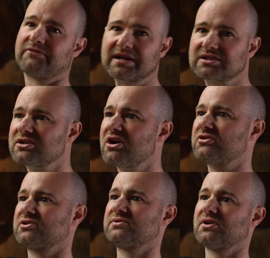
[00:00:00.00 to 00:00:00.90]
Frank
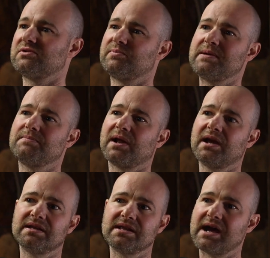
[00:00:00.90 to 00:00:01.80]
Sinatra was always being
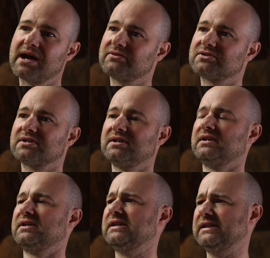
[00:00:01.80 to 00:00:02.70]
played in the house.
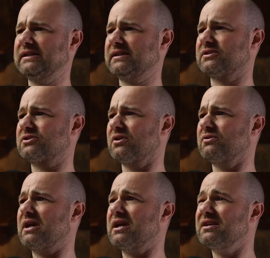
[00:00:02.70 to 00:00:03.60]

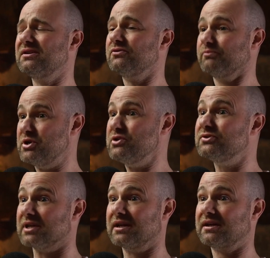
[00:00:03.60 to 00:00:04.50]
So he loved
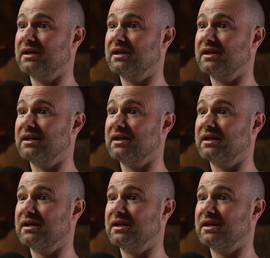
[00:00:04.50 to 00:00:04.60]
music.